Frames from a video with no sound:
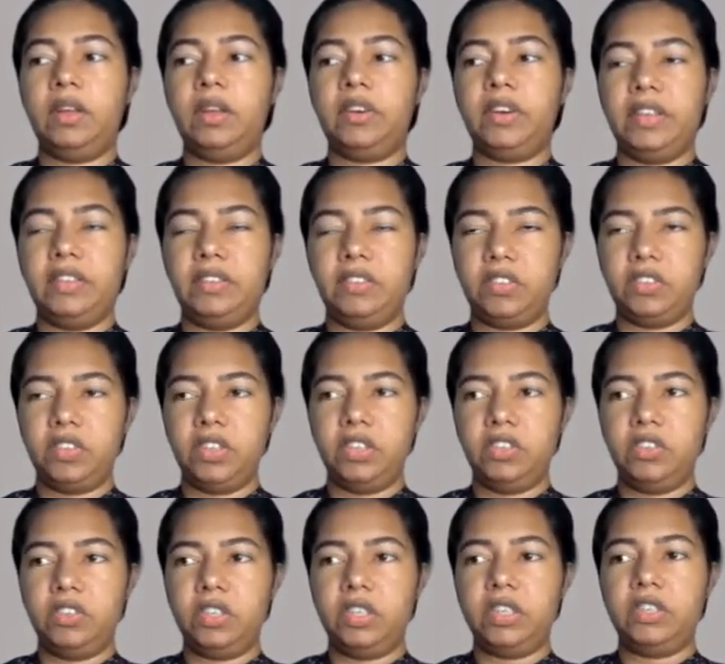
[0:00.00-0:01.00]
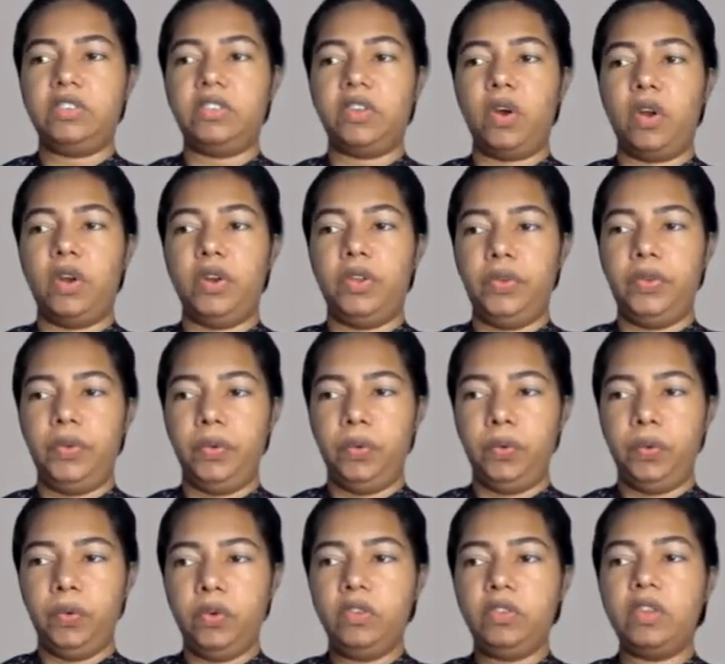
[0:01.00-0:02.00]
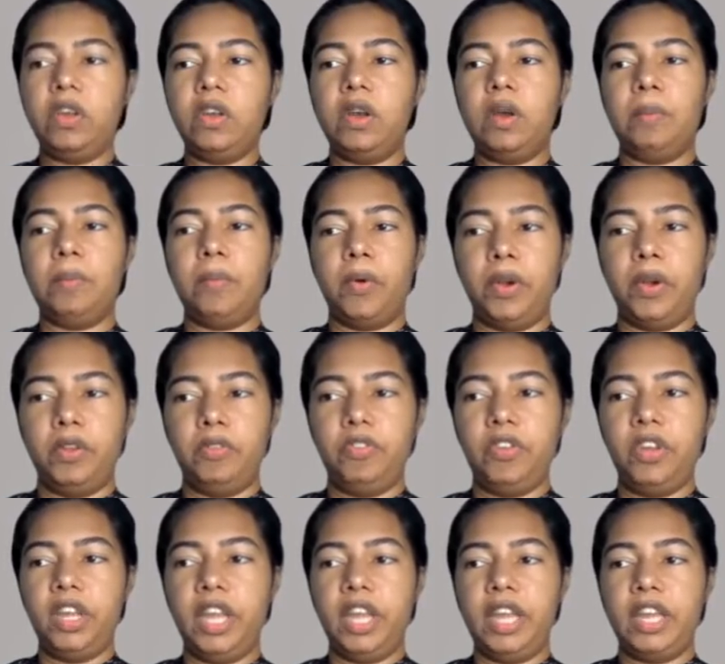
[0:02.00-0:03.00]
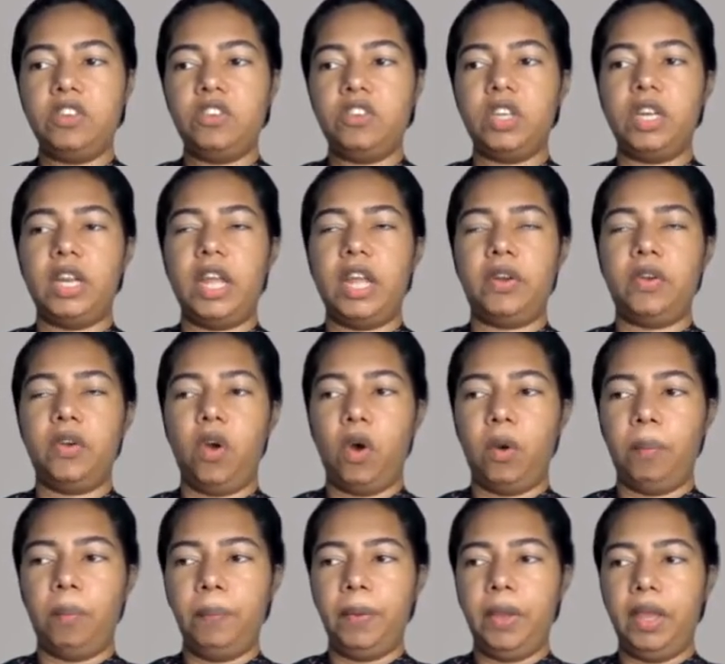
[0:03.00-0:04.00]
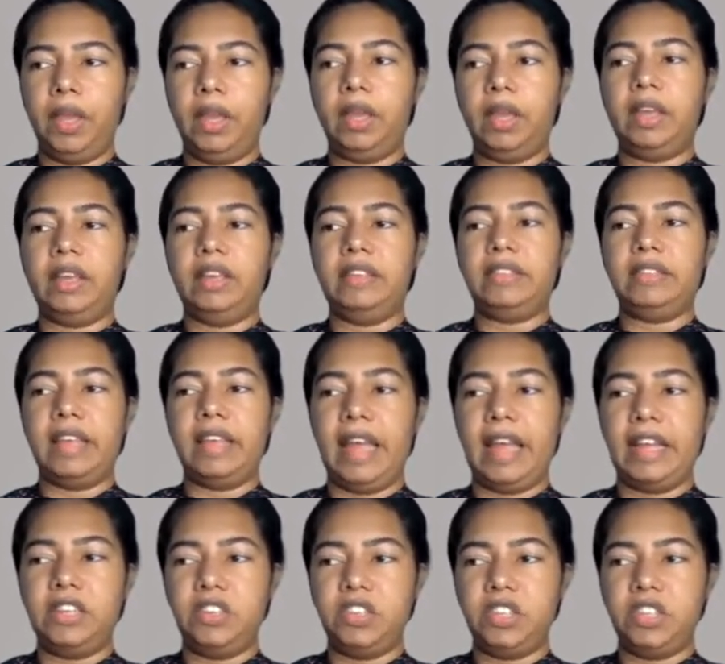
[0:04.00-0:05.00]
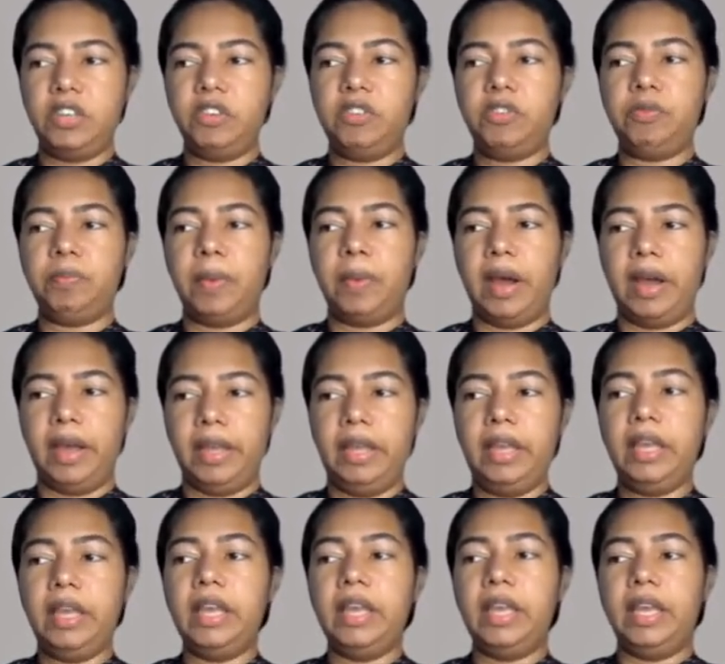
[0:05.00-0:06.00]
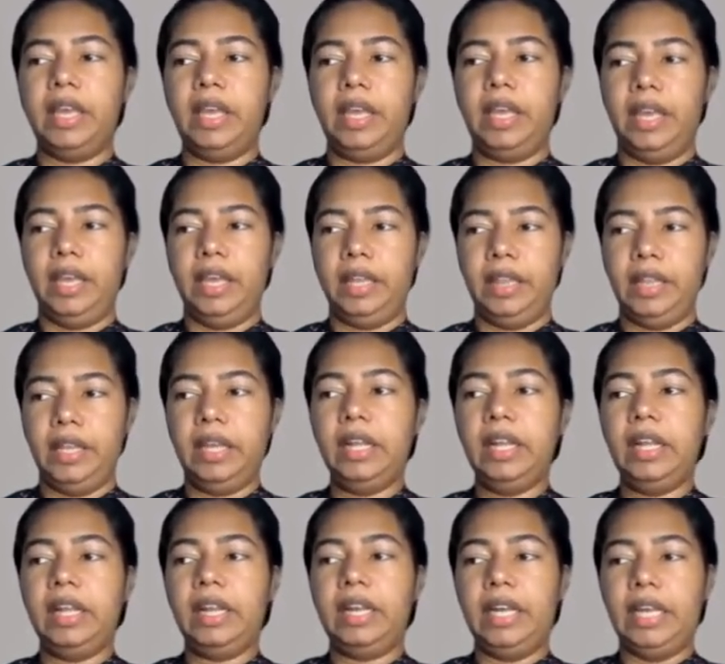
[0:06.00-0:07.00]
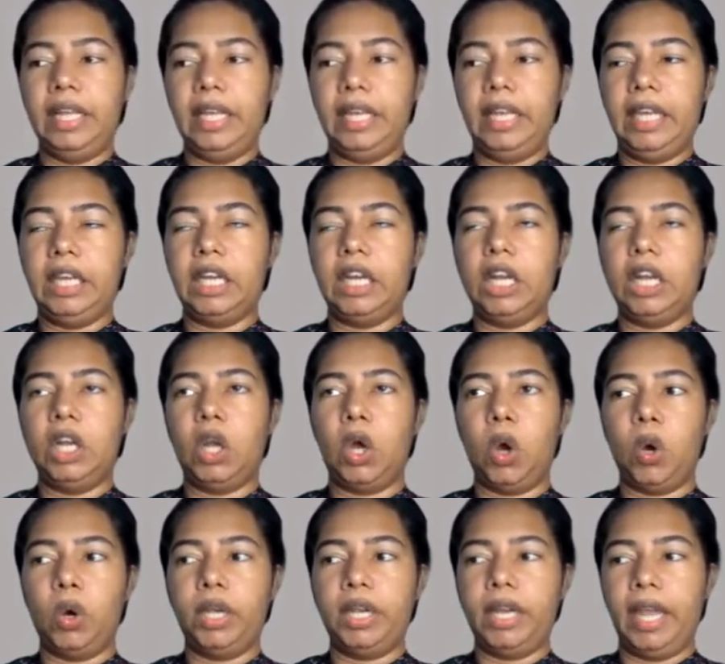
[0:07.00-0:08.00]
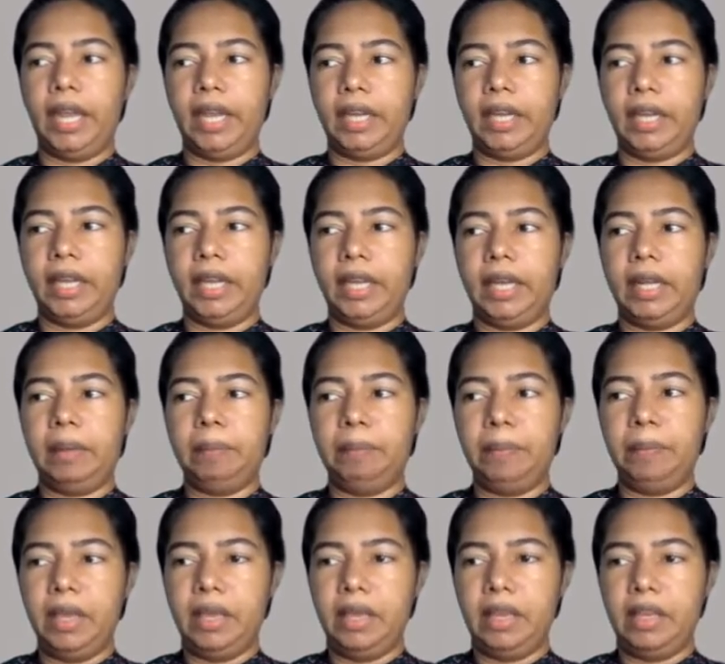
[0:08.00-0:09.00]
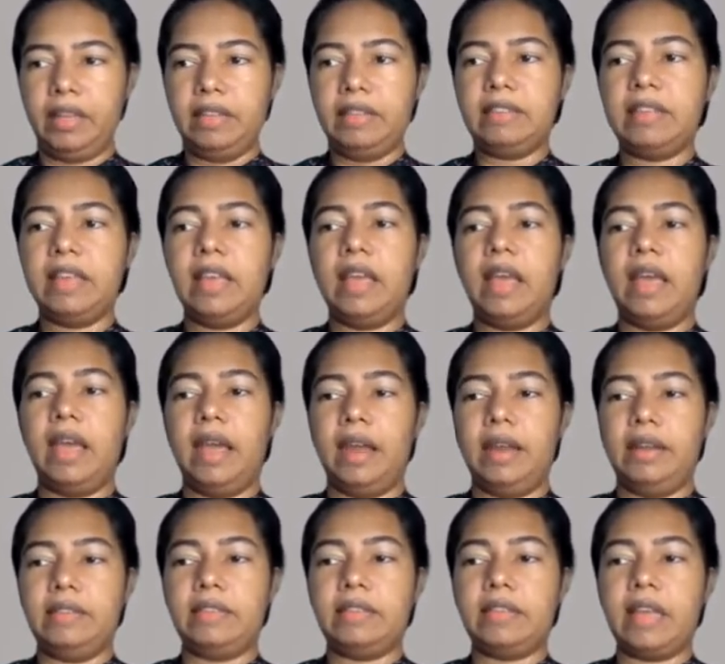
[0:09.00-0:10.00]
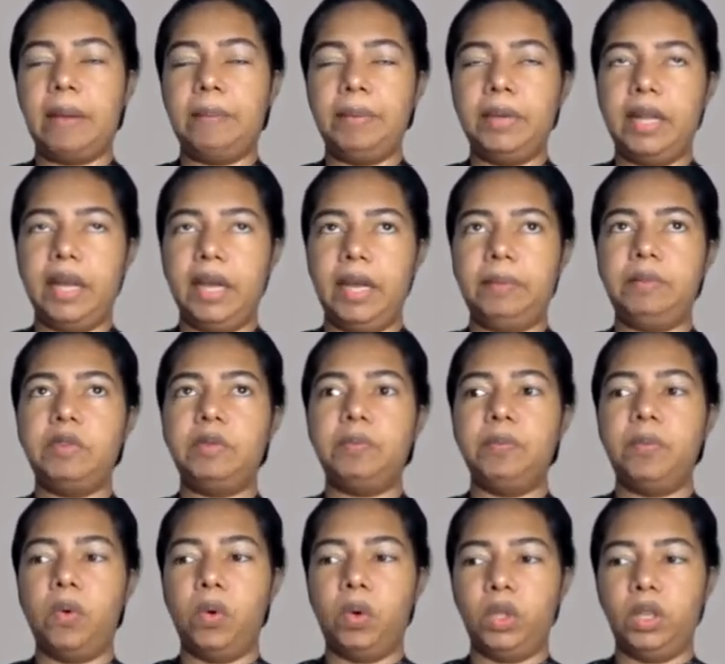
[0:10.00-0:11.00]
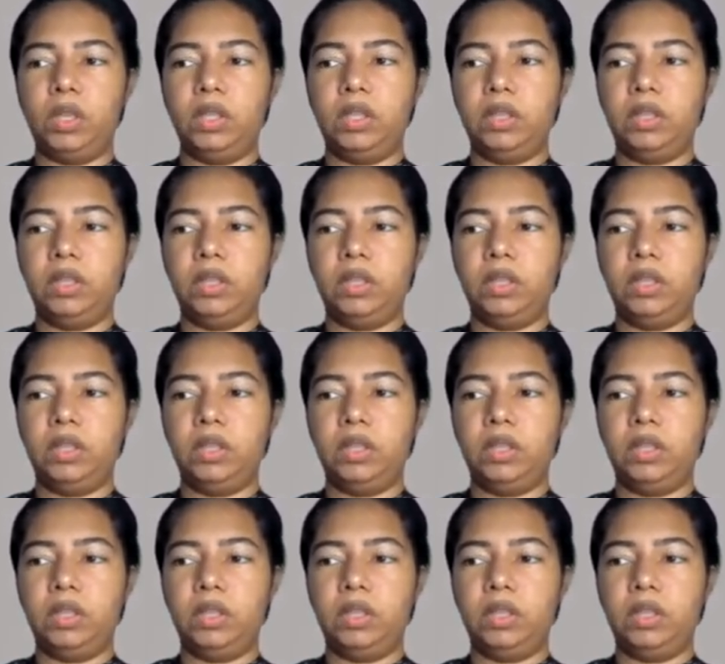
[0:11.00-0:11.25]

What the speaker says: Restrictions on use, modification, and copying is achieved by either legal or technical means, and sometimes both.